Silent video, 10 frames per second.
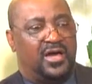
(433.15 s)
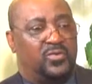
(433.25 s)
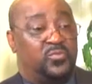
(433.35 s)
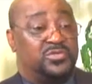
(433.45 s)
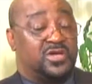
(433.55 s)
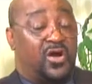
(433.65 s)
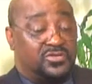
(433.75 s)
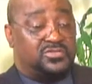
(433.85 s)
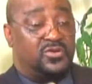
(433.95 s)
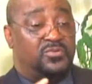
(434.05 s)
which
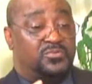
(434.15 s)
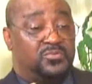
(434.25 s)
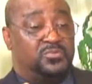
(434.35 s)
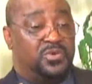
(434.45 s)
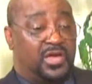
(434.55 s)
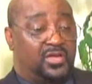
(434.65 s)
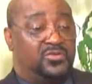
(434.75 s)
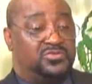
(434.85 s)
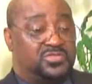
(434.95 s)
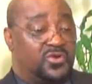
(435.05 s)
also
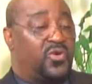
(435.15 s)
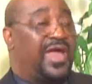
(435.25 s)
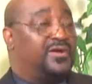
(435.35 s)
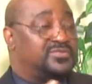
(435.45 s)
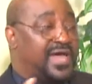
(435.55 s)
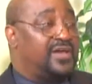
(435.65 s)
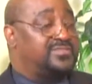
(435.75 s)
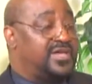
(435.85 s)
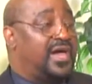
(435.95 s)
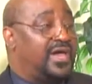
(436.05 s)
includes the grounds outside.